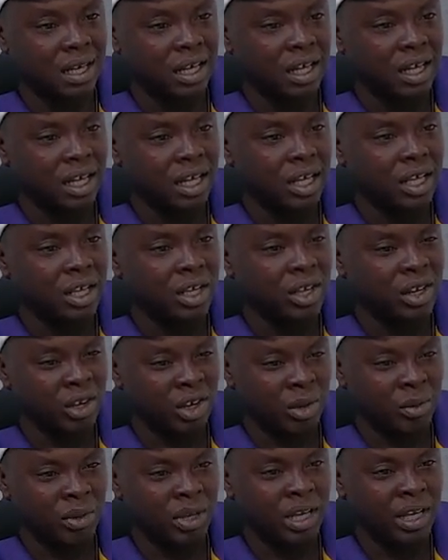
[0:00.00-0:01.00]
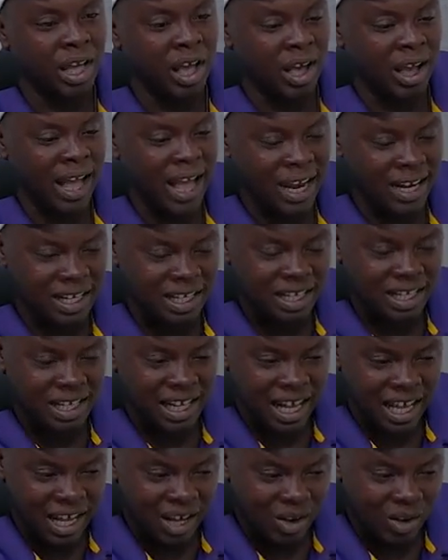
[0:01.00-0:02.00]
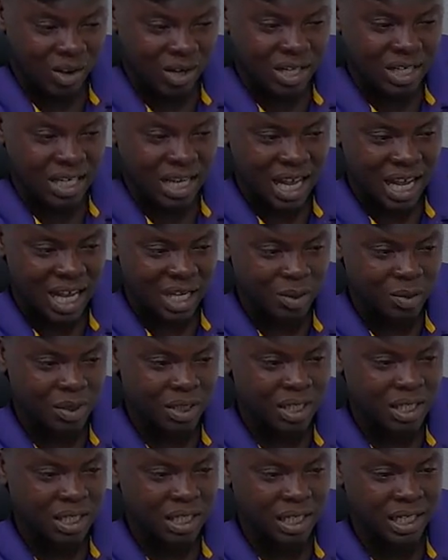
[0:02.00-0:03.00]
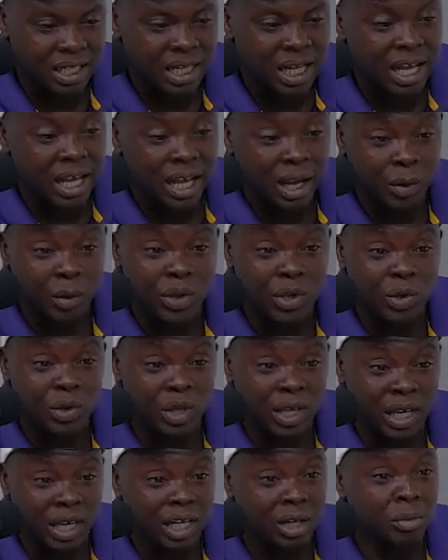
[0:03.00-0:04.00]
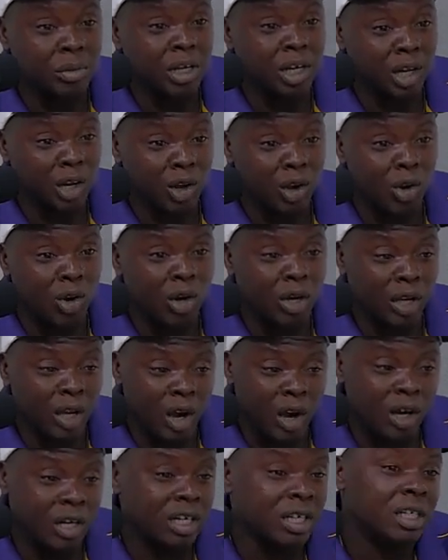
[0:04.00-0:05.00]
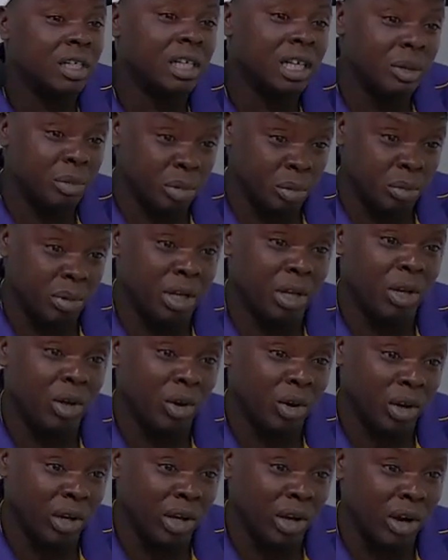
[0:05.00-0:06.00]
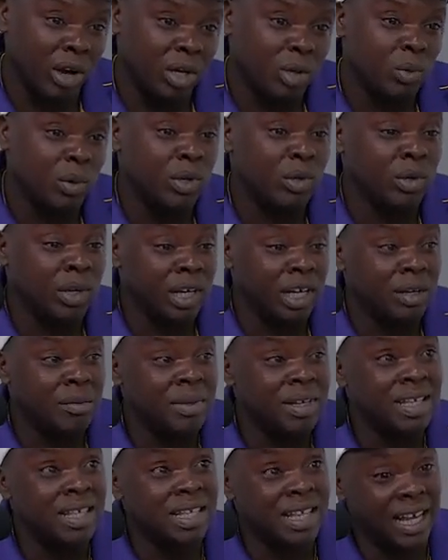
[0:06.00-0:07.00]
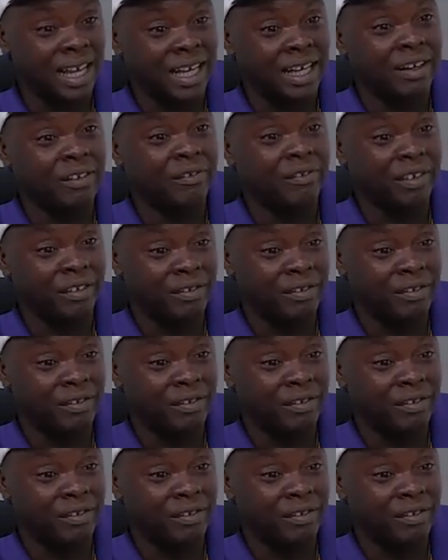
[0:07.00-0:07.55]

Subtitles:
You know what I mean? Y'all got to stay on task with the sticks. And when you get them in long yardage, keep them in long yardage. When you get them in second and 15,